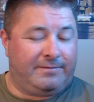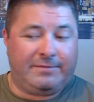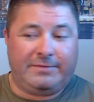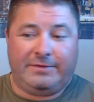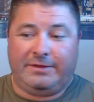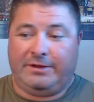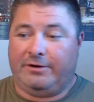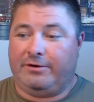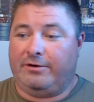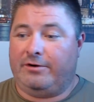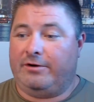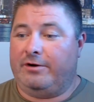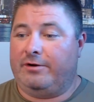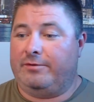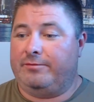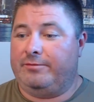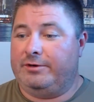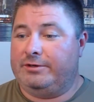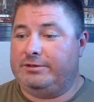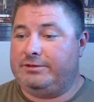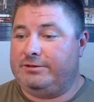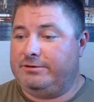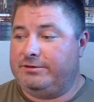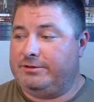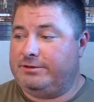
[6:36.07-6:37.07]
there are arm
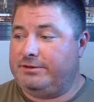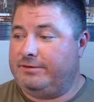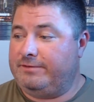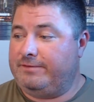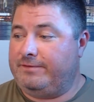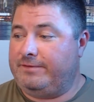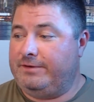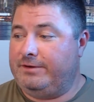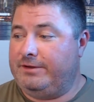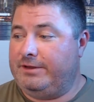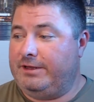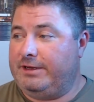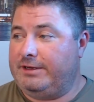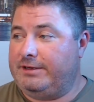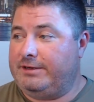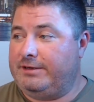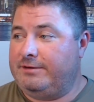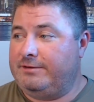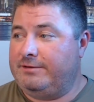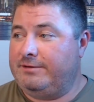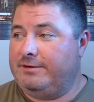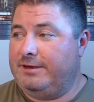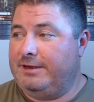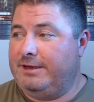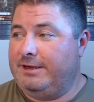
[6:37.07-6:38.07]
wrestlers that feel like
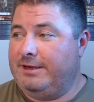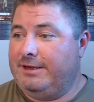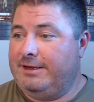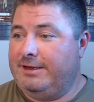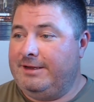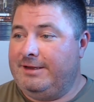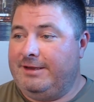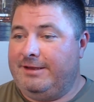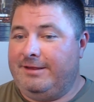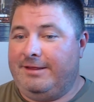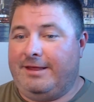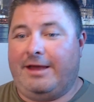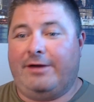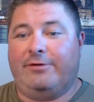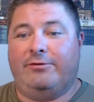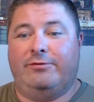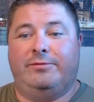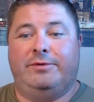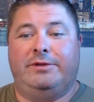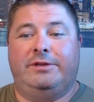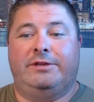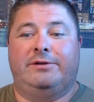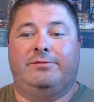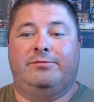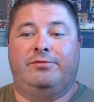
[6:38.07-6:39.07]
that would
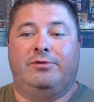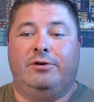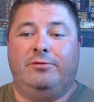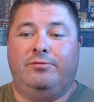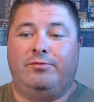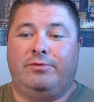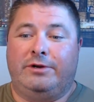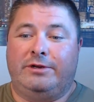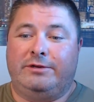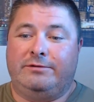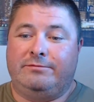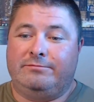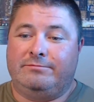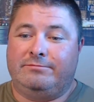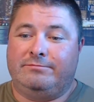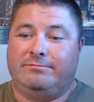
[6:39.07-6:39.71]
be inappropriate.